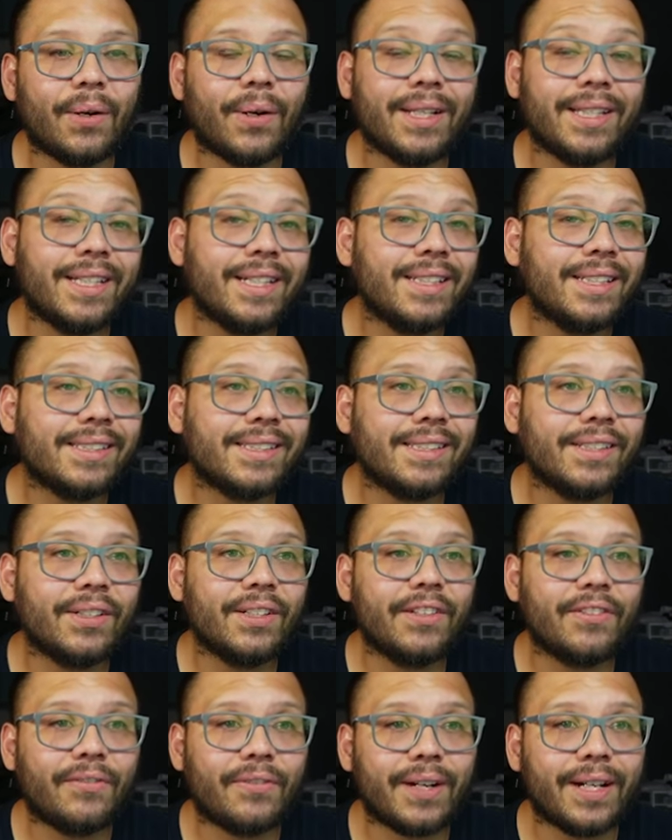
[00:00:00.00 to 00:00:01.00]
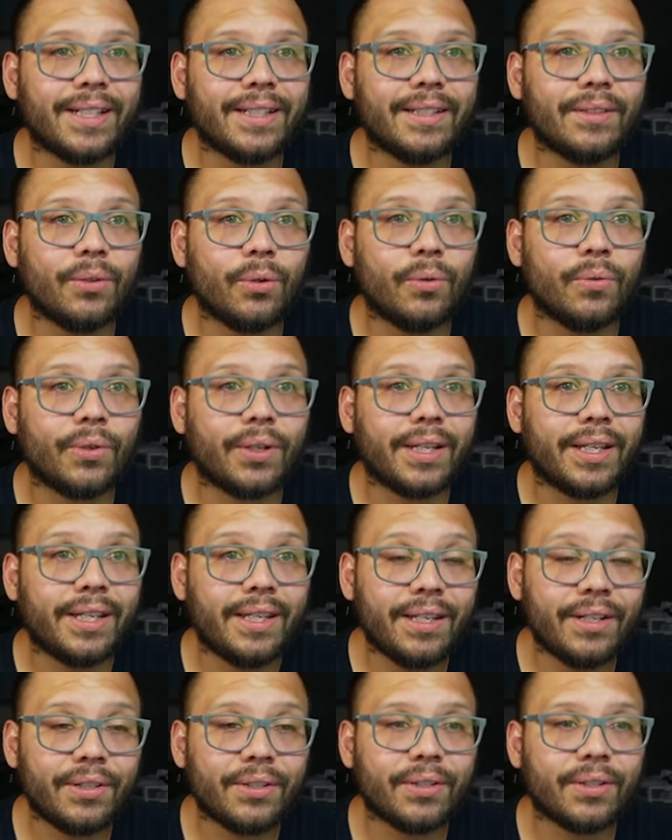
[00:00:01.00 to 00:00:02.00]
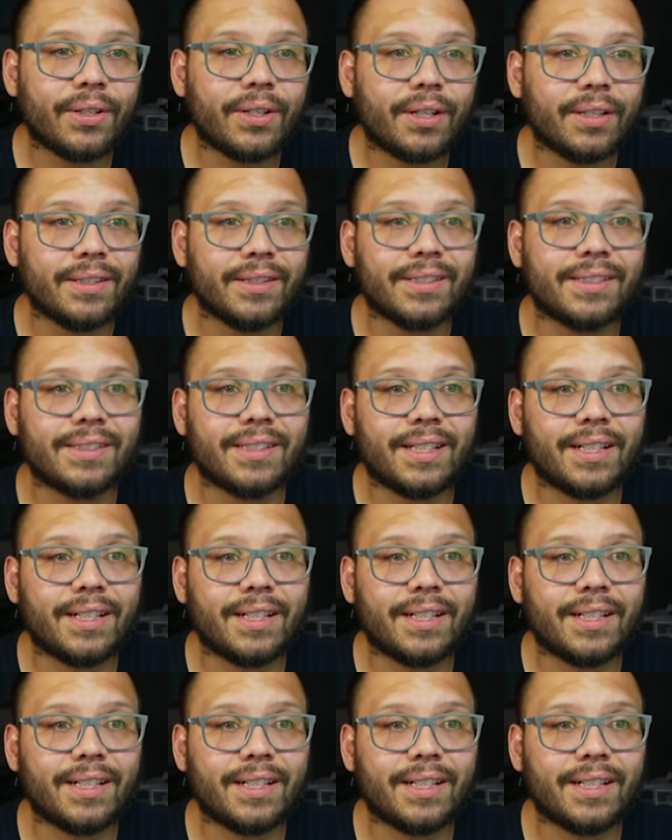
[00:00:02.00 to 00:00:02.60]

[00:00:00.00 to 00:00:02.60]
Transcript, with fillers: Now, I didn't necessarily find it over here on the